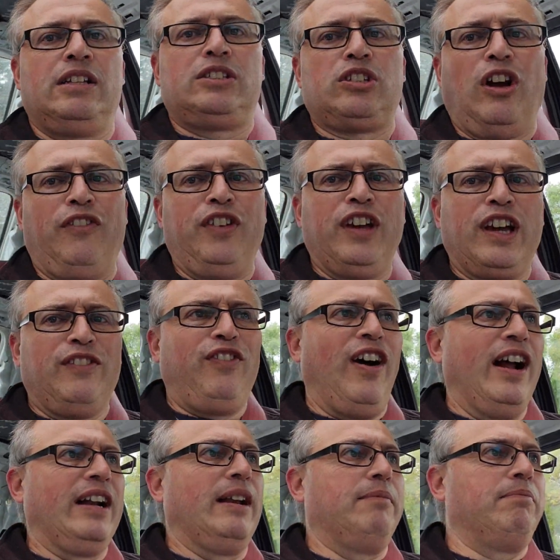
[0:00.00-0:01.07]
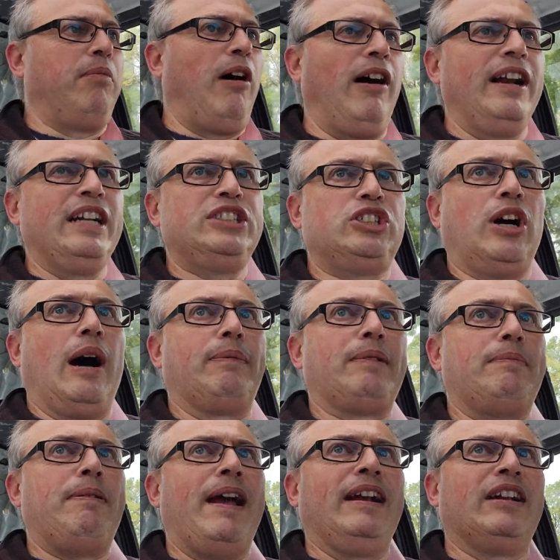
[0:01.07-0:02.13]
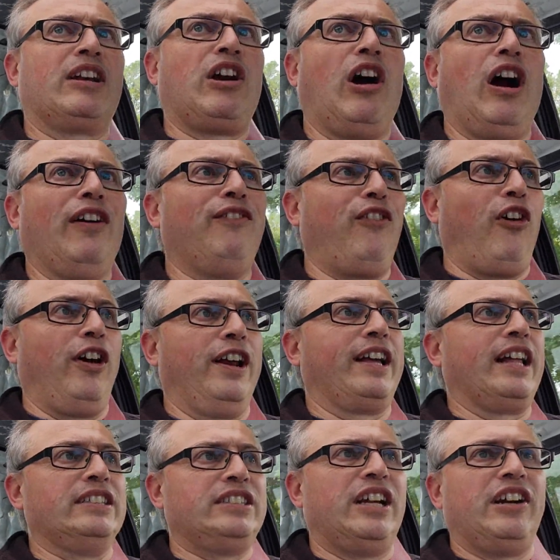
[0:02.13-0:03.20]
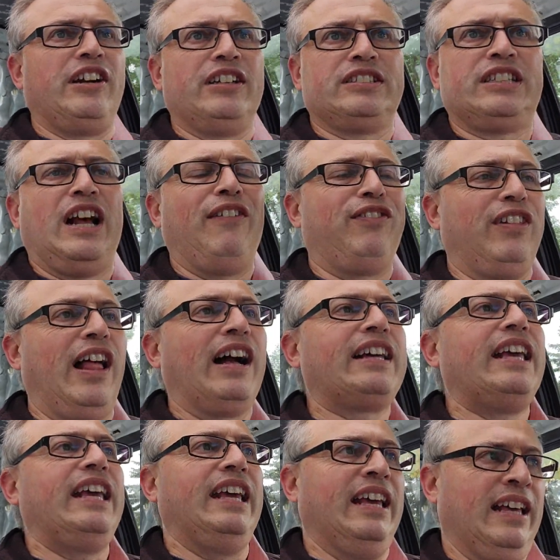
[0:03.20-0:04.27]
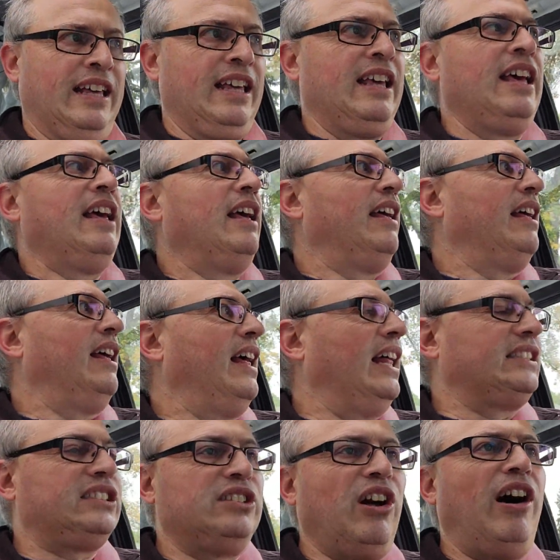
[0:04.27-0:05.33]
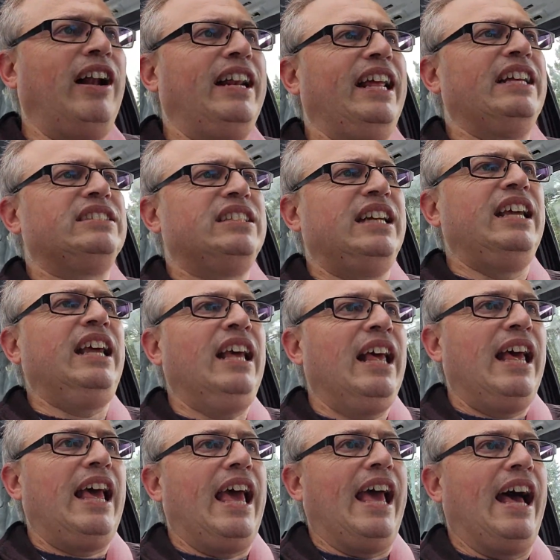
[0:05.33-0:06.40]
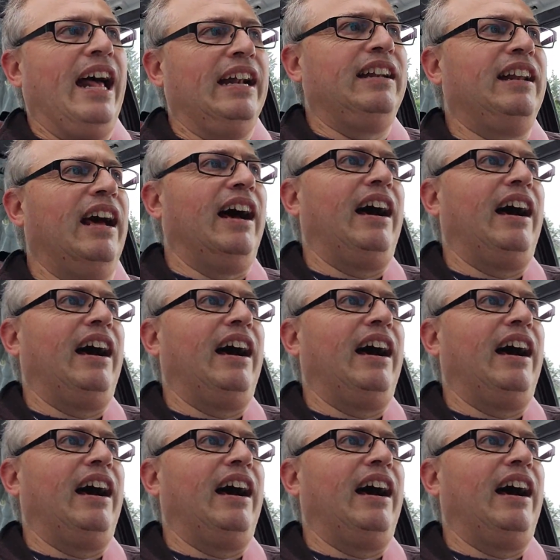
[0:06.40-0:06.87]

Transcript: So if you can find a body shop to paint a car for you, consider yourself lucky. It's not easy, and